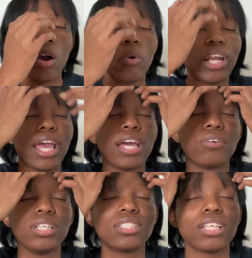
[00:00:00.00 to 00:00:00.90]
when
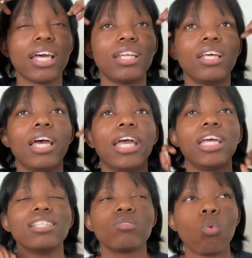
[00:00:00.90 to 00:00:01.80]
Harry said
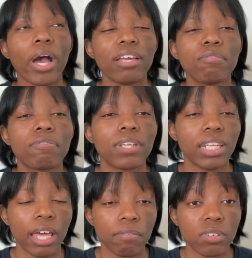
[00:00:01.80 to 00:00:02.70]
his wife
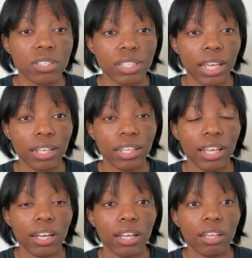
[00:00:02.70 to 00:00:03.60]
never said
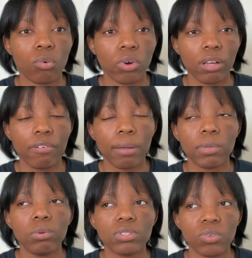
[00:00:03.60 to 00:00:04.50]
that the royal
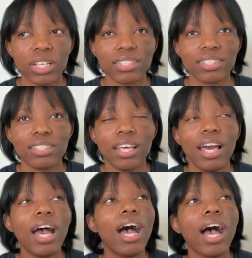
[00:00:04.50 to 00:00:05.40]
family was racist,
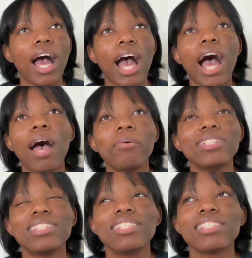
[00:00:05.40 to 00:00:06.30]
I
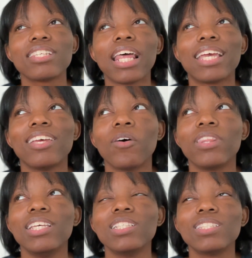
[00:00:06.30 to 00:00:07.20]
was just like, yo,
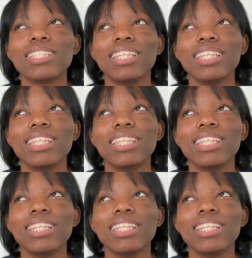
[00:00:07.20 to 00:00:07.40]
these